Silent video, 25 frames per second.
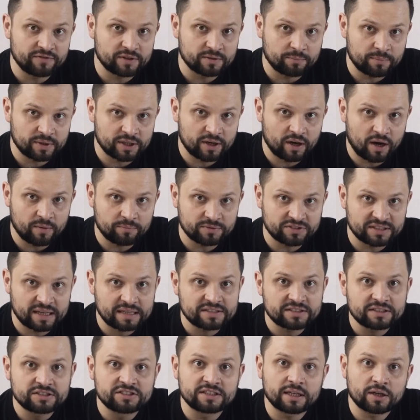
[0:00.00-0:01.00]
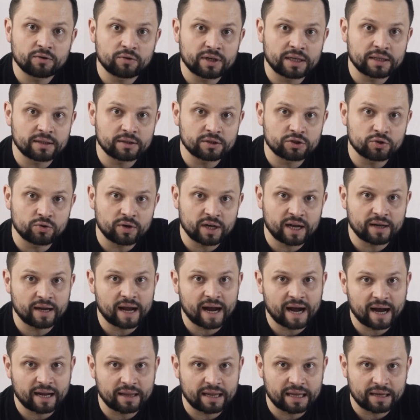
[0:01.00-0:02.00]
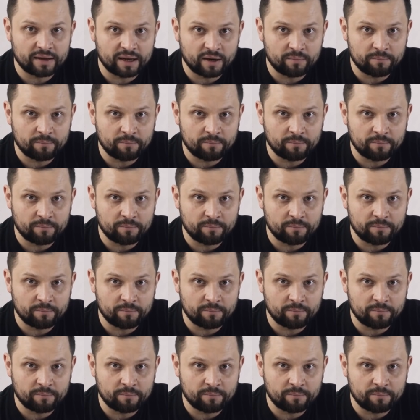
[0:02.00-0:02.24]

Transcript: it becomes necessary, you can add in a